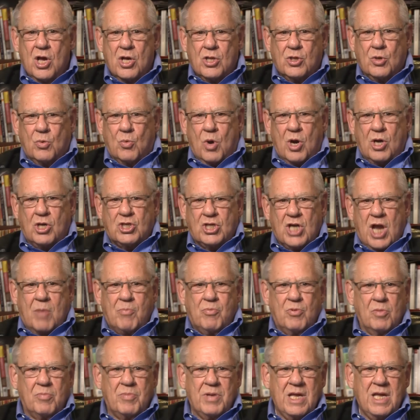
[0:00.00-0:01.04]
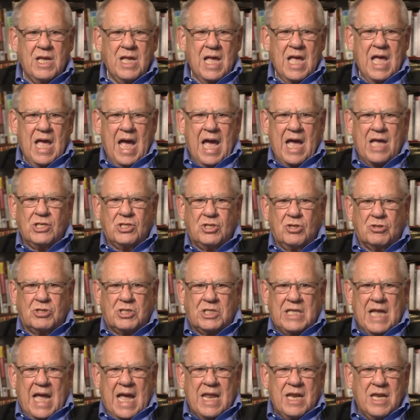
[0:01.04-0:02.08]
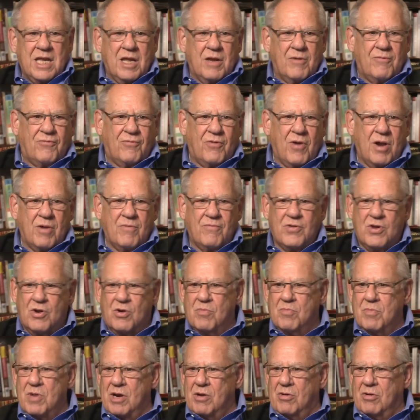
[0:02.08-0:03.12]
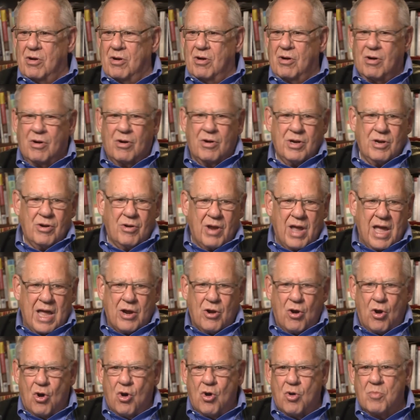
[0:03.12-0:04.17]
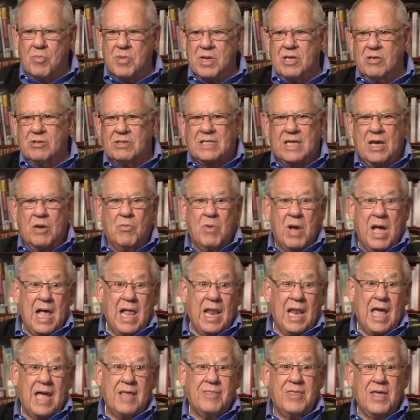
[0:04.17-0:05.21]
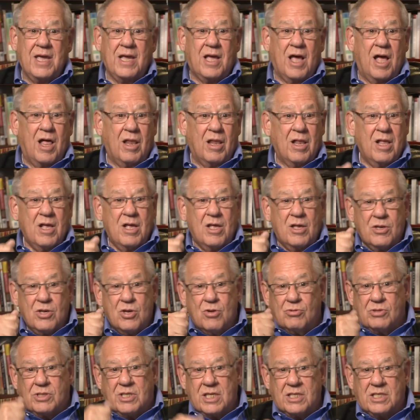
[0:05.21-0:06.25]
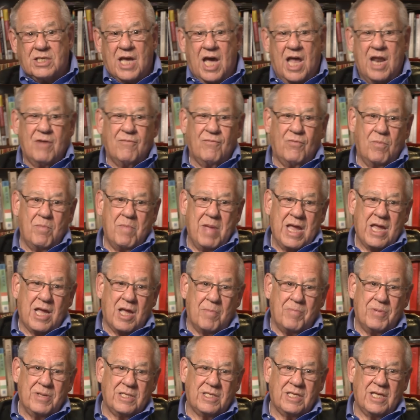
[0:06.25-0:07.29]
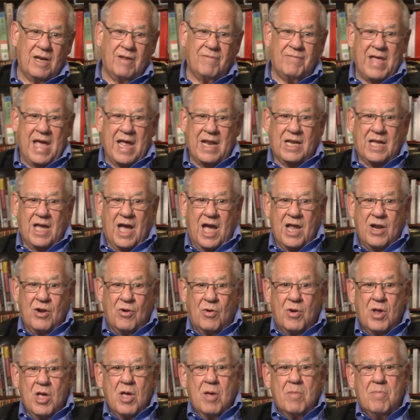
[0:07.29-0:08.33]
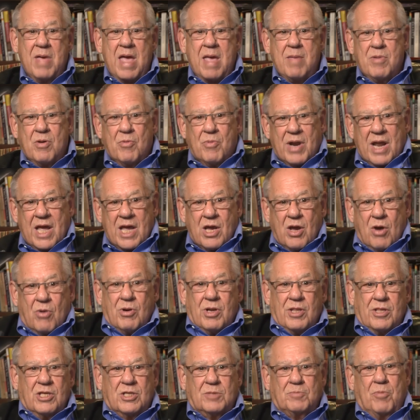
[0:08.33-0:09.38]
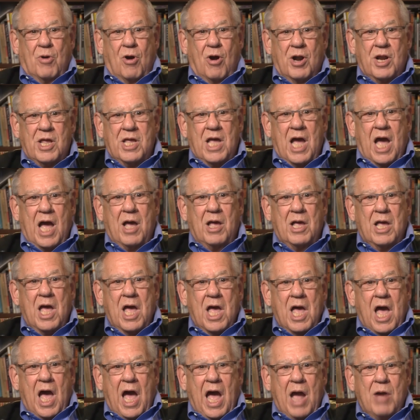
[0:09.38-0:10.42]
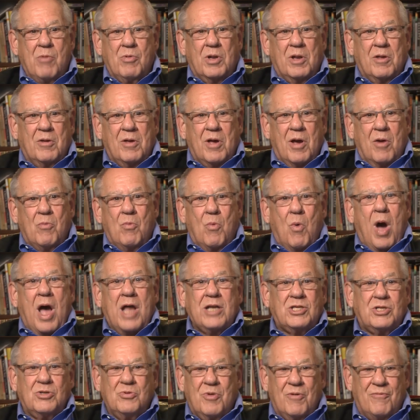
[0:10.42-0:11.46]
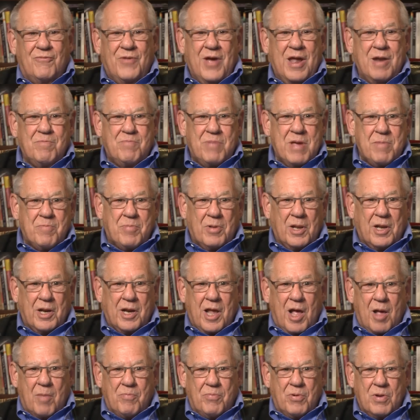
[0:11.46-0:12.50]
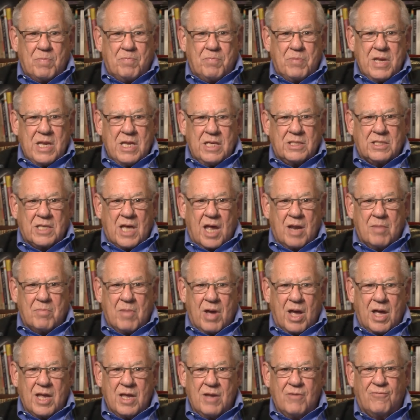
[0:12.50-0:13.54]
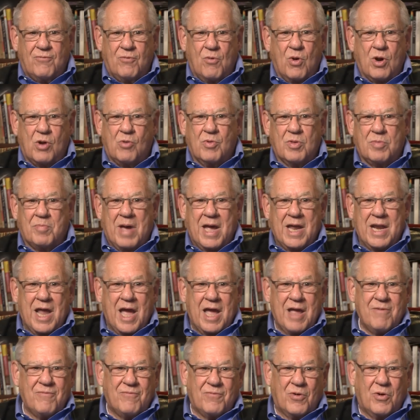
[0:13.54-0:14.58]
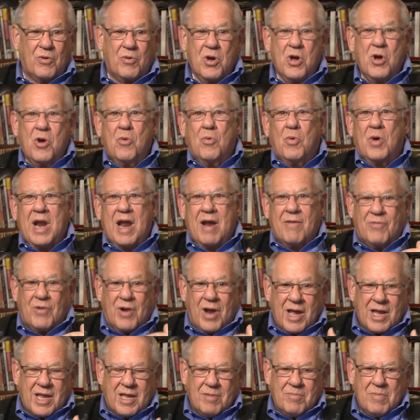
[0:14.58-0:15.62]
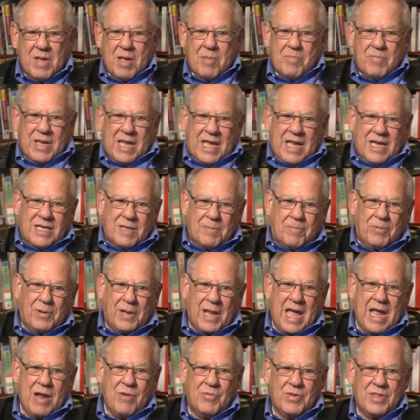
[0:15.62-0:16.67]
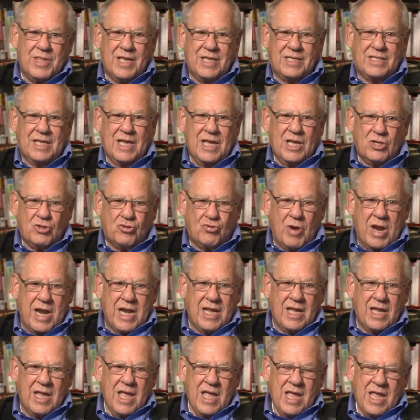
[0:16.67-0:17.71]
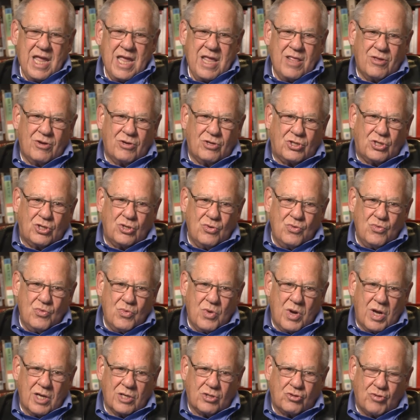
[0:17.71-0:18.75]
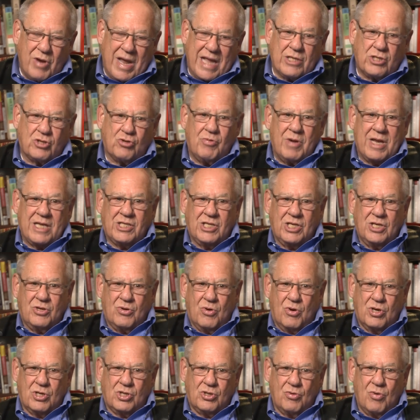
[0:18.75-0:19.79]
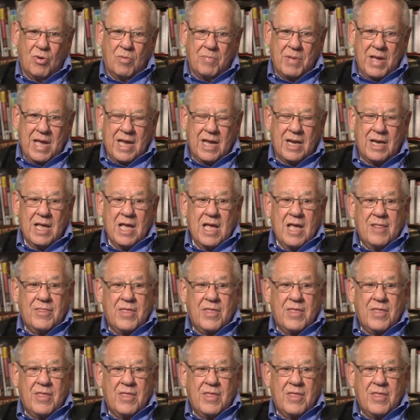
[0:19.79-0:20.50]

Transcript: The workshop will be as you're standing in front of your mirror or you're at home and you say, well, I think I'll use this kind of makeup instead of that kind, or maybe when I go to this party, I I will uh, want to offend people and I'll put peas on my fork with my knife or whatever. I can begin to play with this training, either to uh, transgress it or to obey it.